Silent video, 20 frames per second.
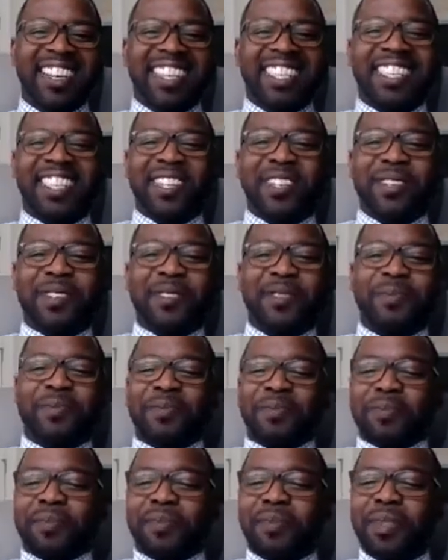So
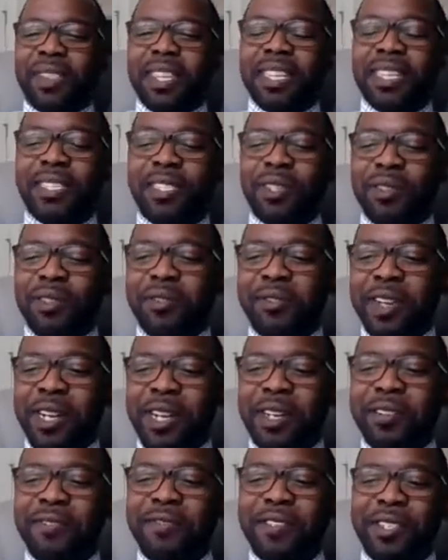the
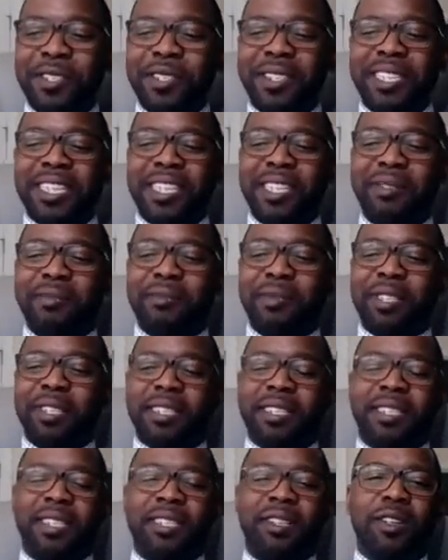very first tip
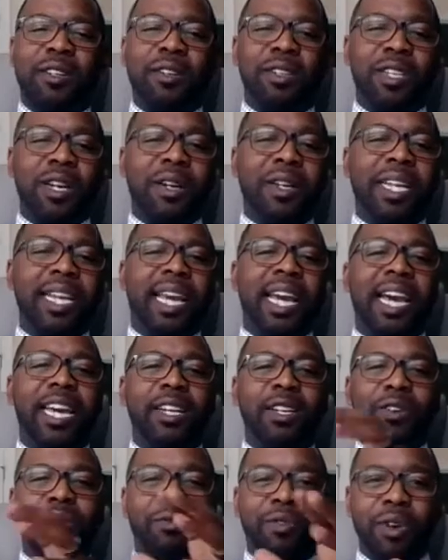to learning
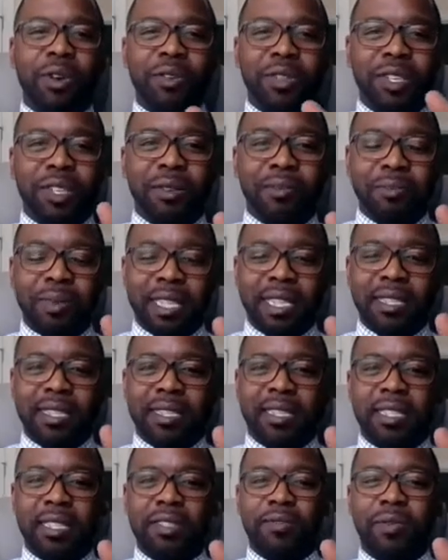how to grow your
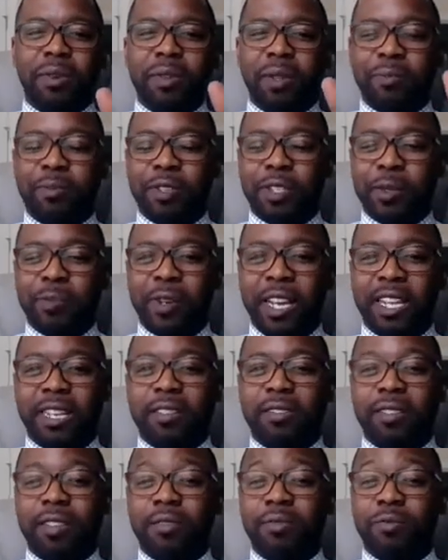business from the
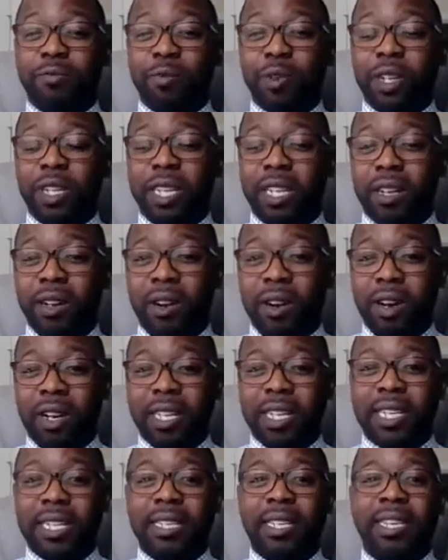perspective of working
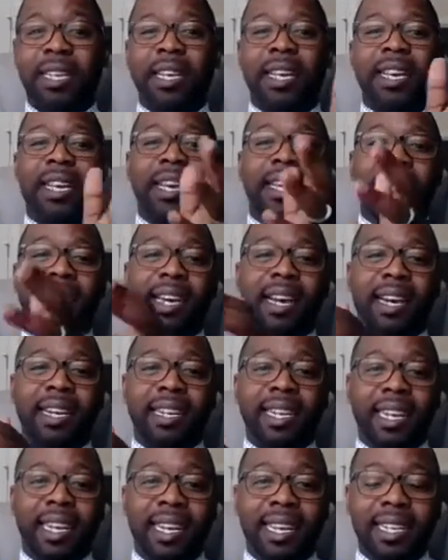on it and
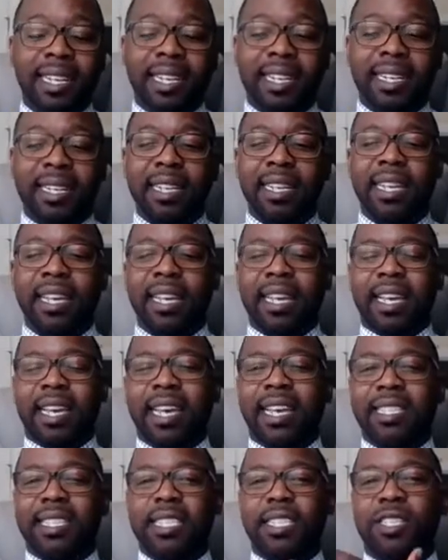not in it
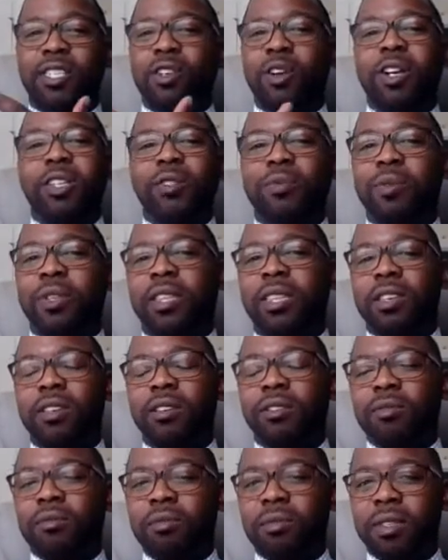is it starts with
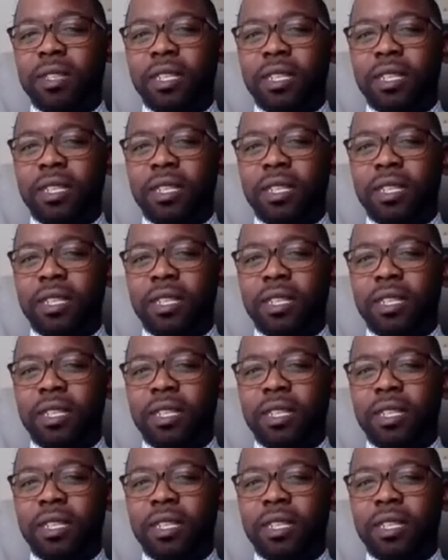you,